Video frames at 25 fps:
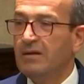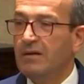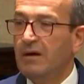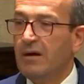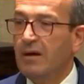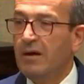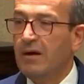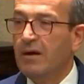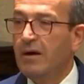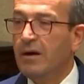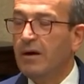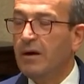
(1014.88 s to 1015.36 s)

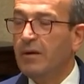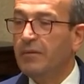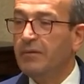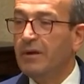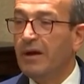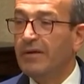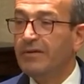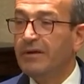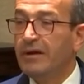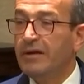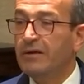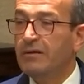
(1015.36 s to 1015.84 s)
uh,
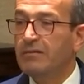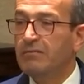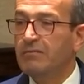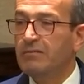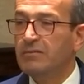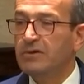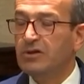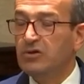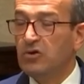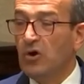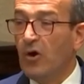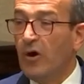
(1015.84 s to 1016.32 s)
are then
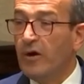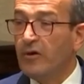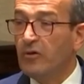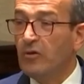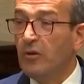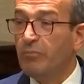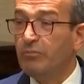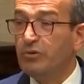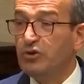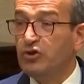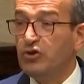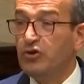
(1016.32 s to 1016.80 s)
denied an
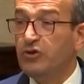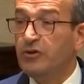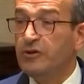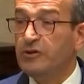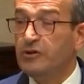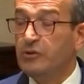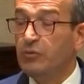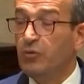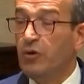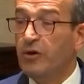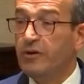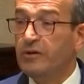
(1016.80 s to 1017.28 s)
opportunity
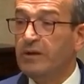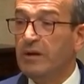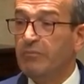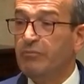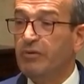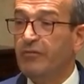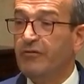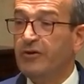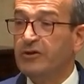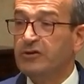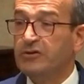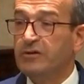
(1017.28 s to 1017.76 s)
to work in that
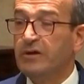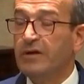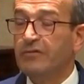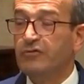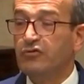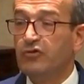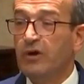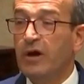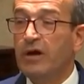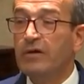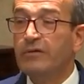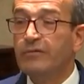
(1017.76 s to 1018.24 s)
profession
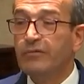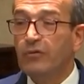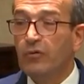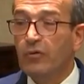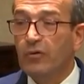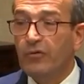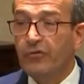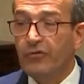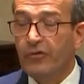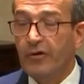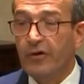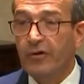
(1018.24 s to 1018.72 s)
they've trained
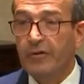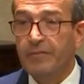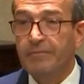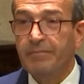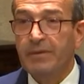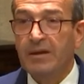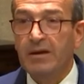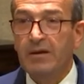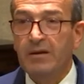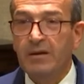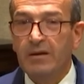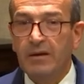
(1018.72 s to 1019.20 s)
for. So
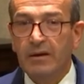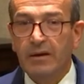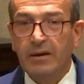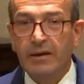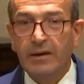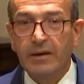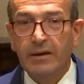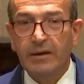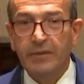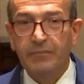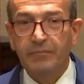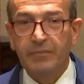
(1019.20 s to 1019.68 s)

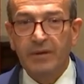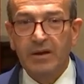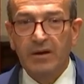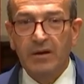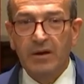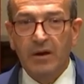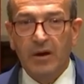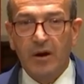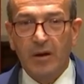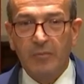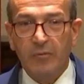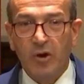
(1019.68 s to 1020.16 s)
um,
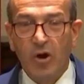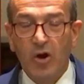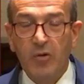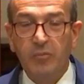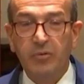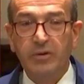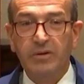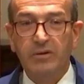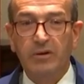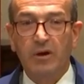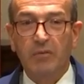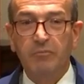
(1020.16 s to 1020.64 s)
I'm
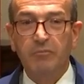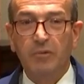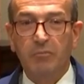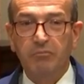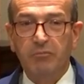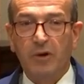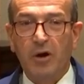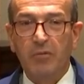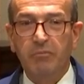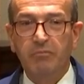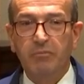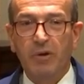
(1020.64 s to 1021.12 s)
hoping, I'm,
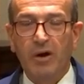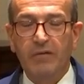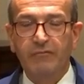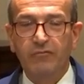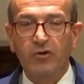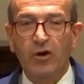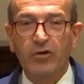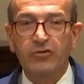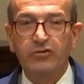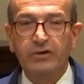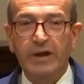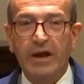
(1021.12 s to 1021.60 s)
I'm, i have
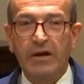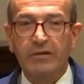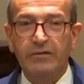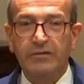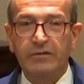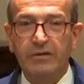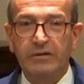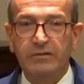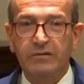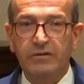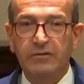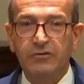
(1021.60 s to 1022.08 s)
no
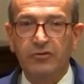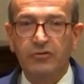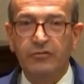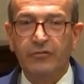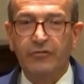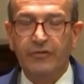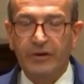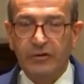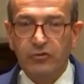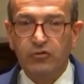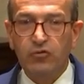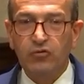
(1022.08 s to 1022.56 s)
doubt that the new
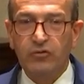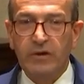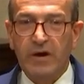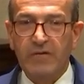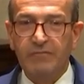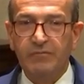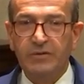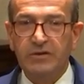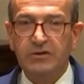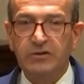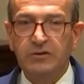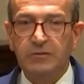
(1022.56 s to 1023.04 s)
federal
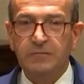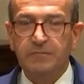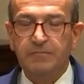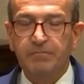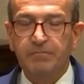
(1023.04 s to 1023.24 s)
government